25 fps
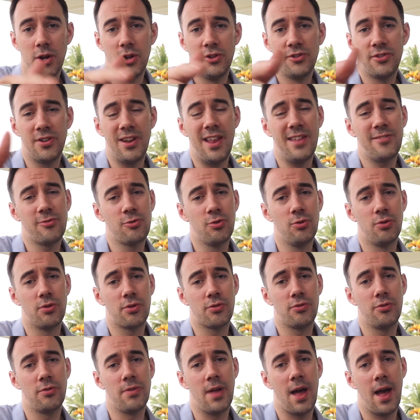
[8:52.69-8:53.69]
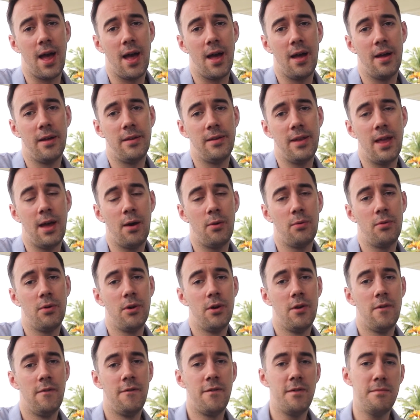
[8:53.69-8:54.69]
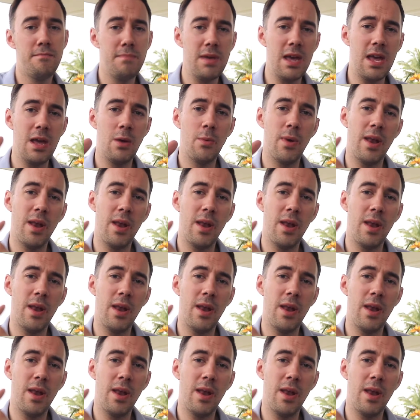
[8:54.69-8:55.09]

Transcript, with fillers: So let's talk through that. Now, for me,